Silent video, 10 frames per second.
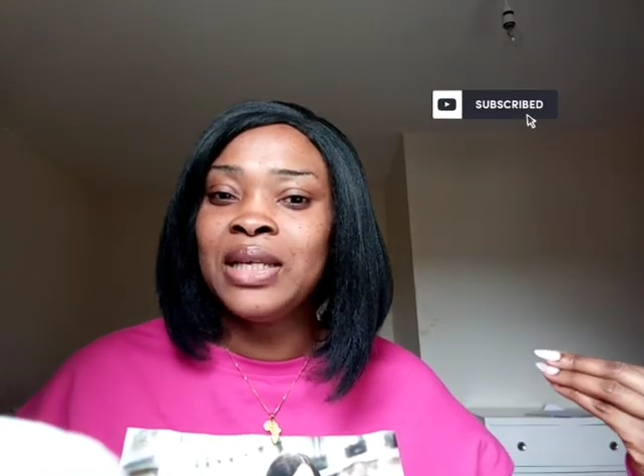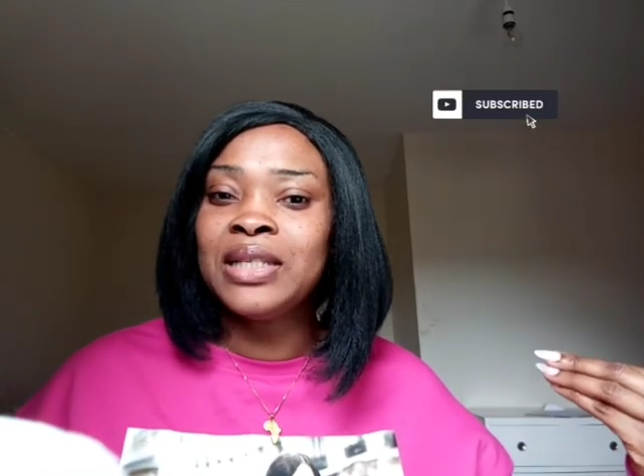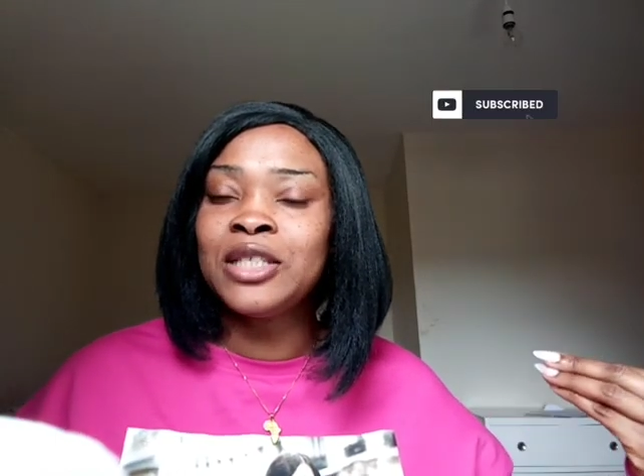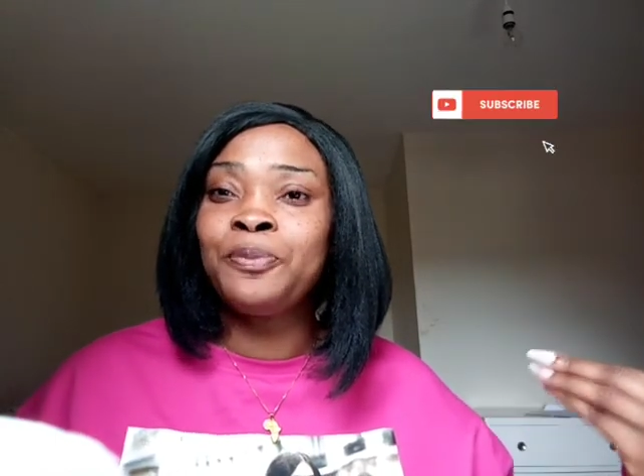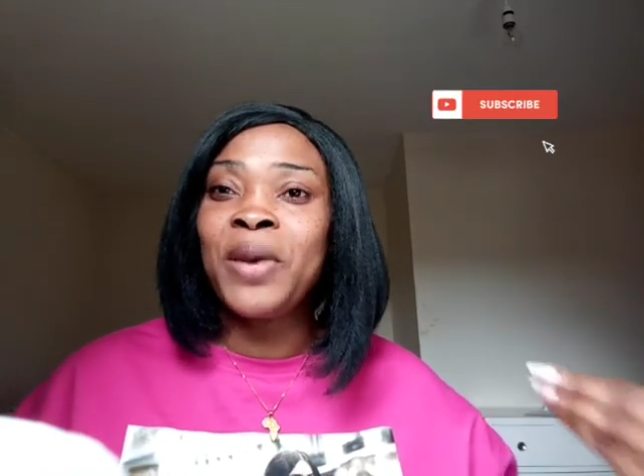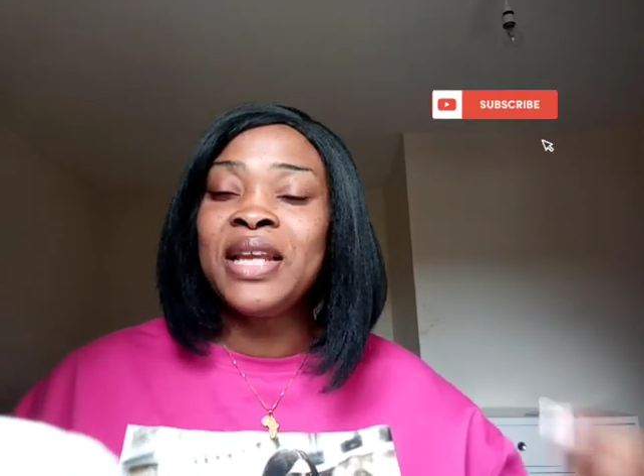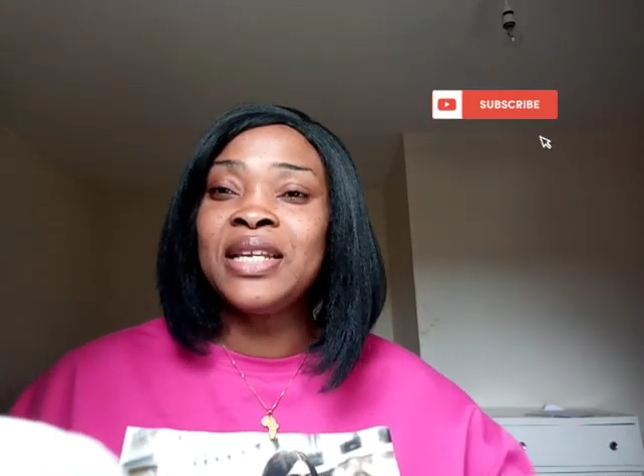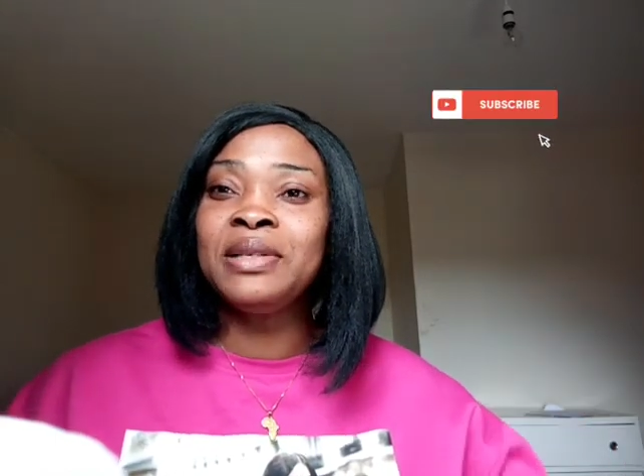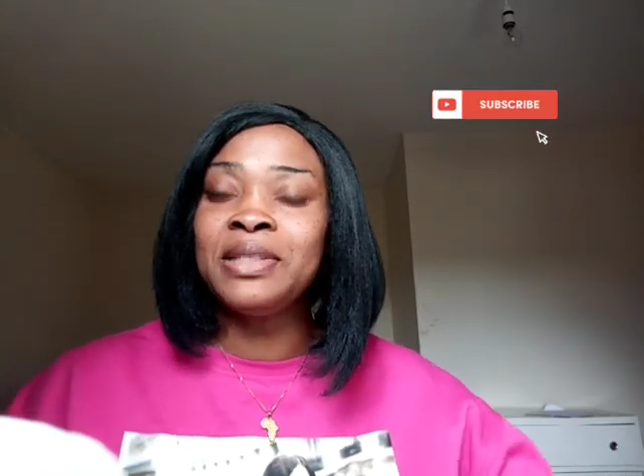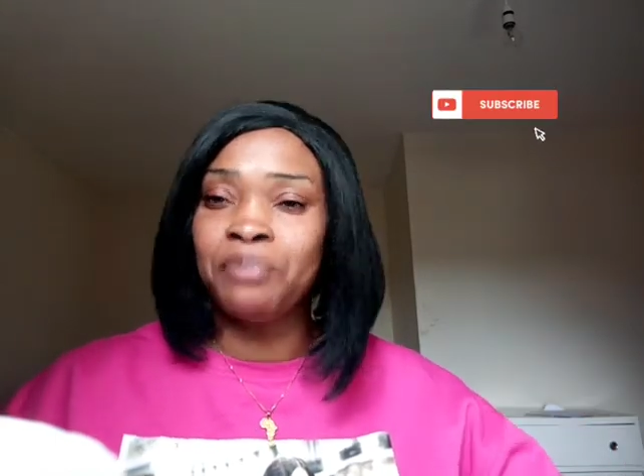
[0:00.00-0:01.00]

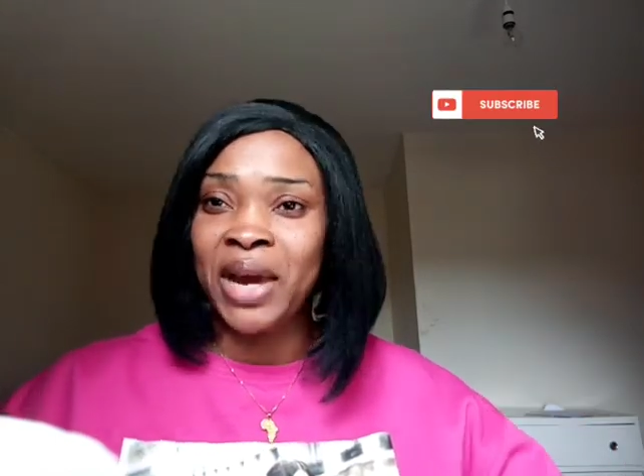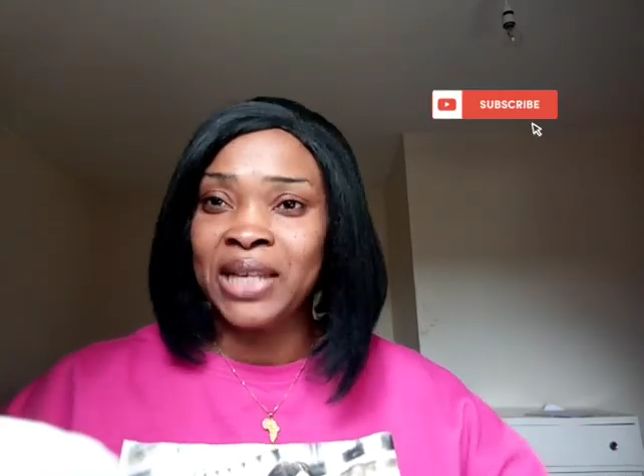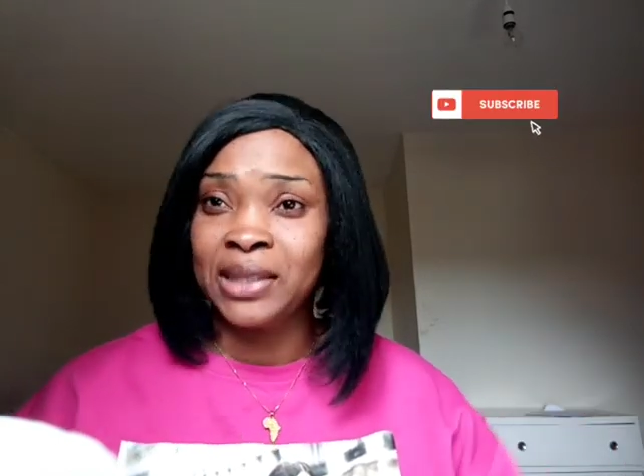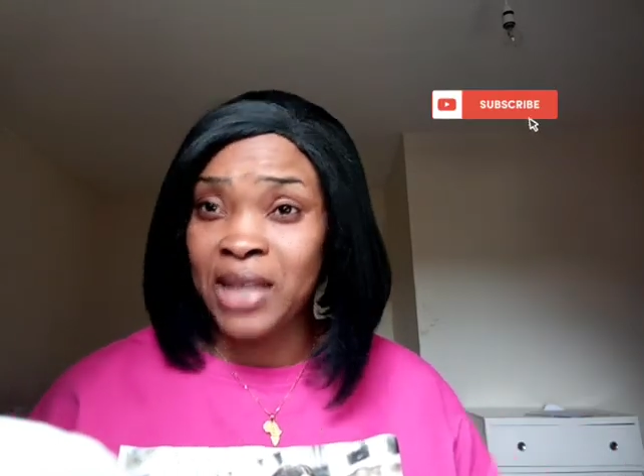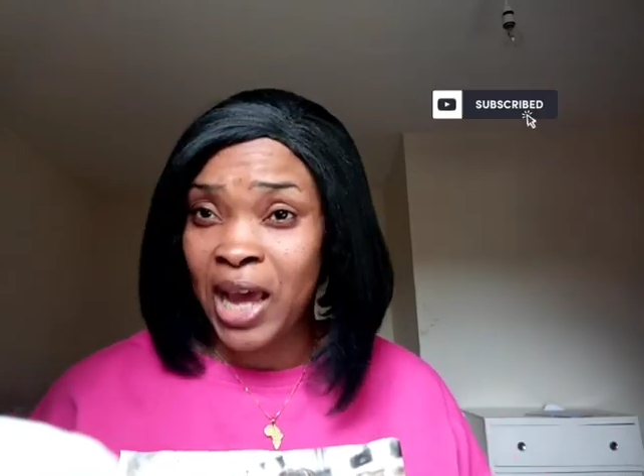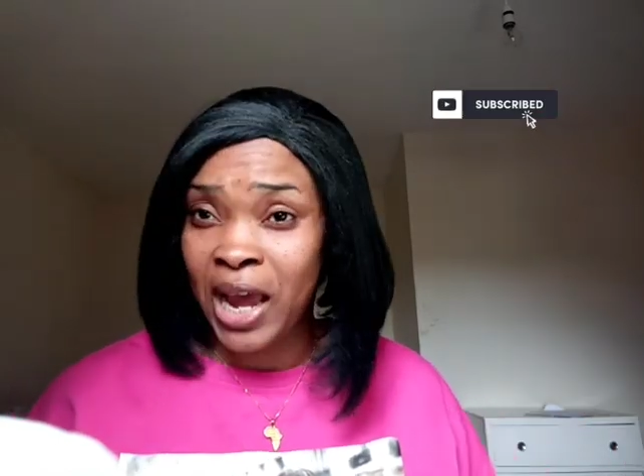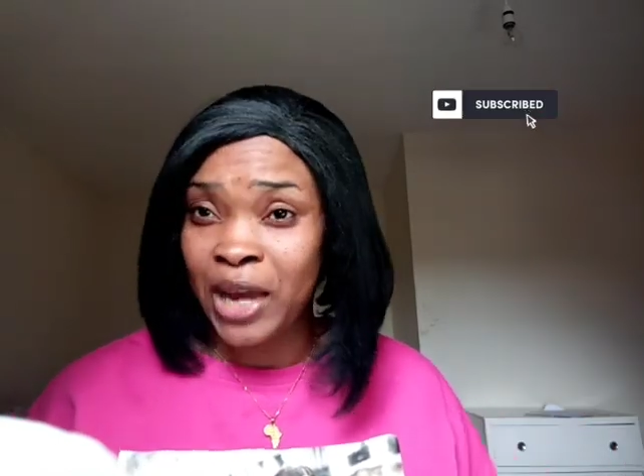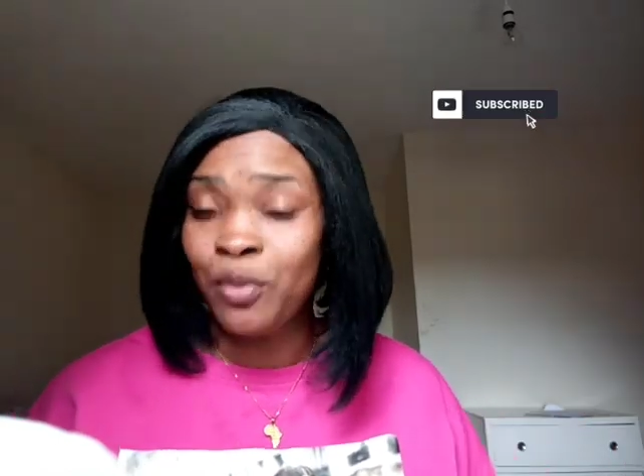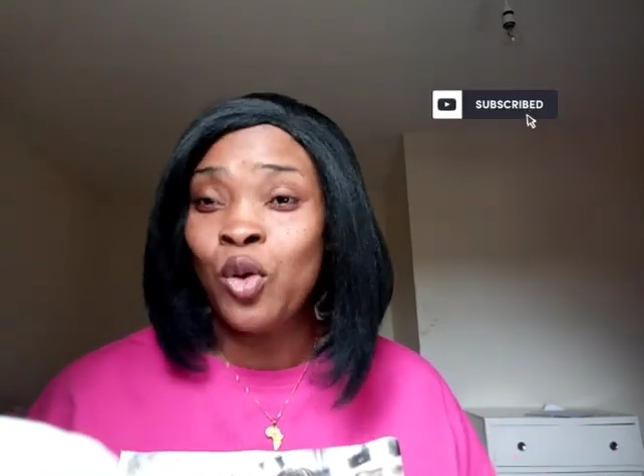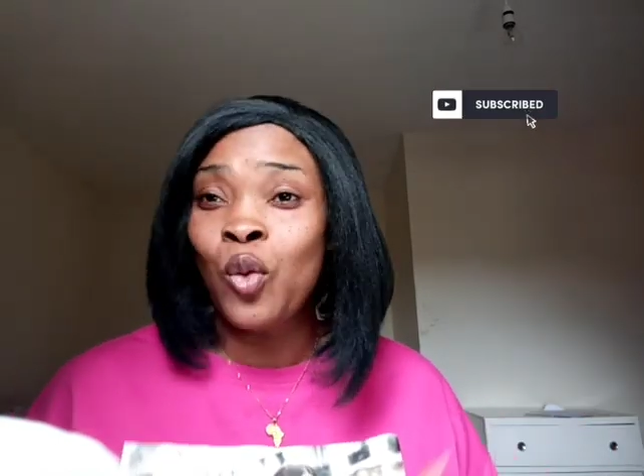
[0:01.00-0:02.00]
spending my time